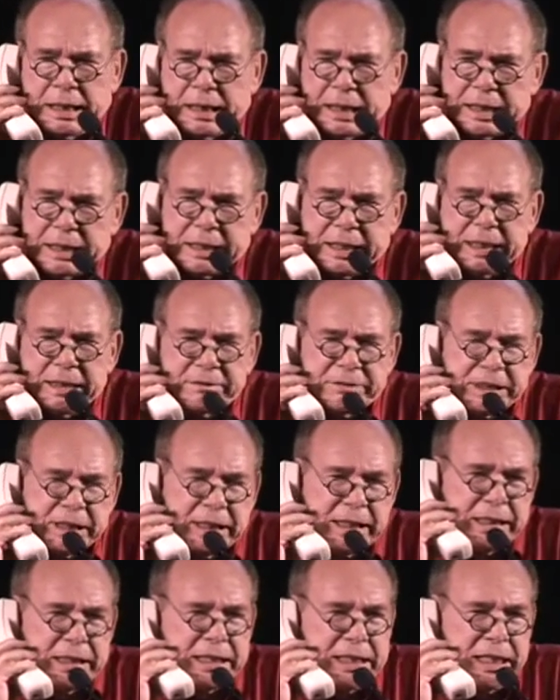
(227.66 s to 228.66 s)
and gives
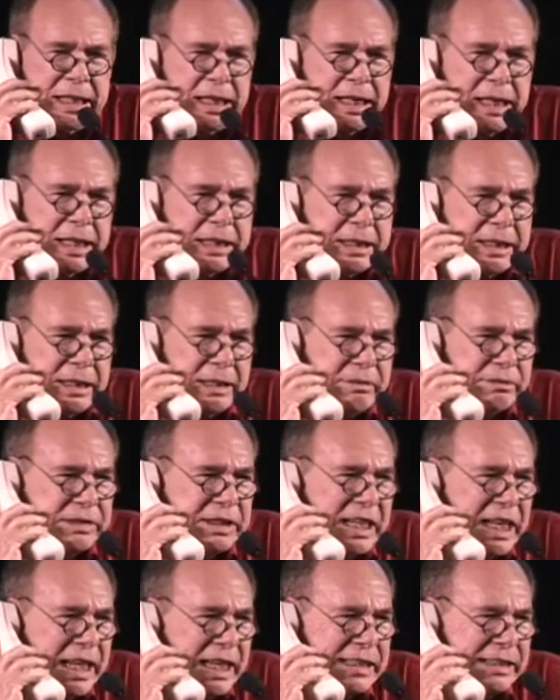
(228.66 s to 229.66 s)
a, and gives
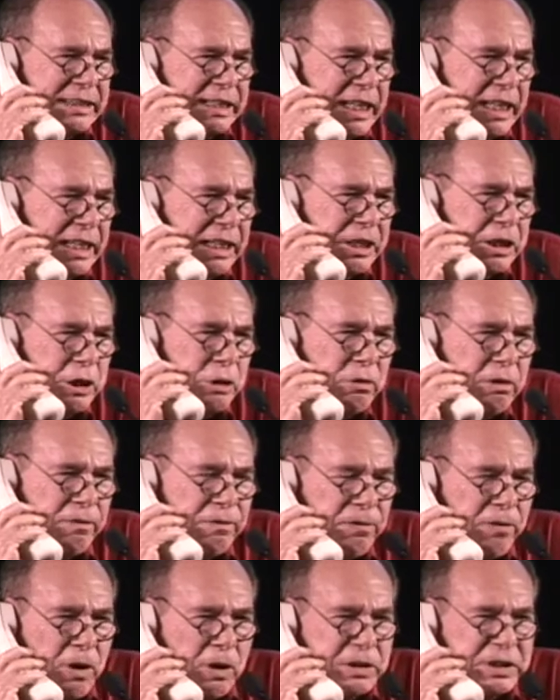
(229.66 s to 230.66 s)
guys like you a
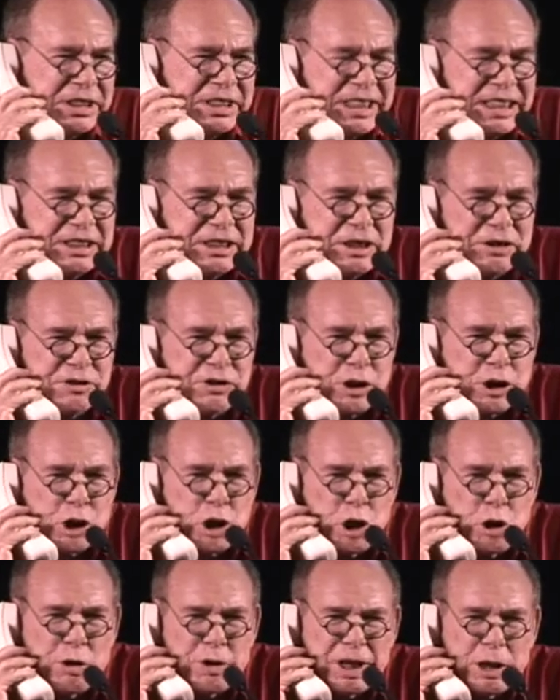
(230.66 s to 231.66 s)
false sense of
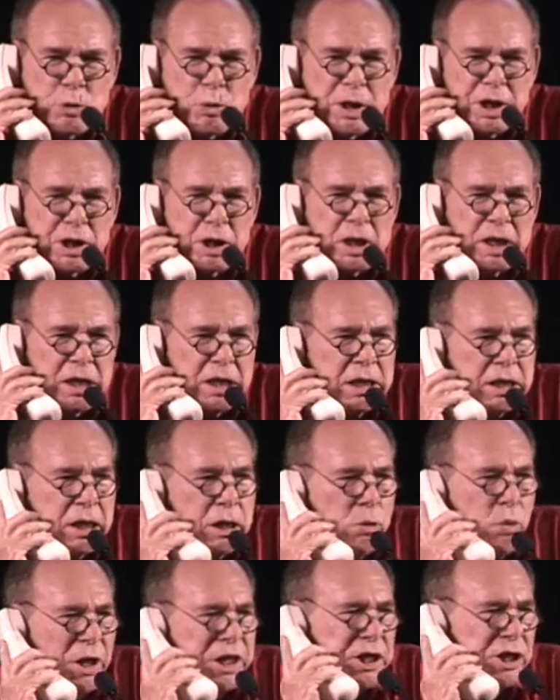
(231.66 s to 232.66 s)
security when you
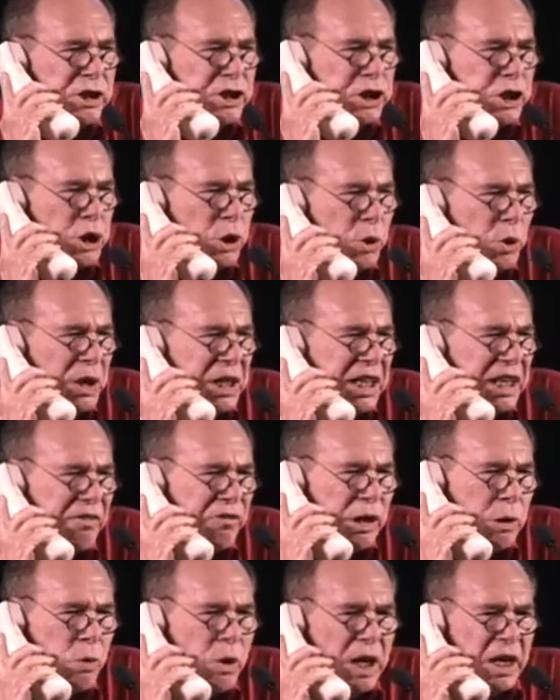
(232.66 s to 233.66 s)
when you're screwing
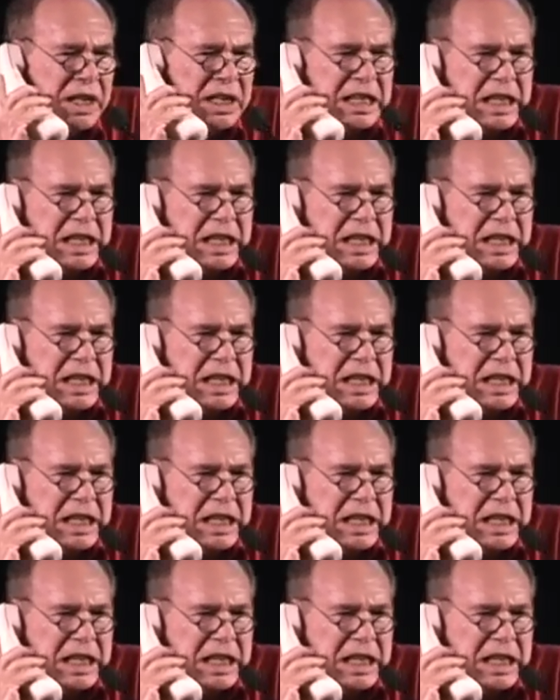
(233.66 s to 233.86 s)
everyone.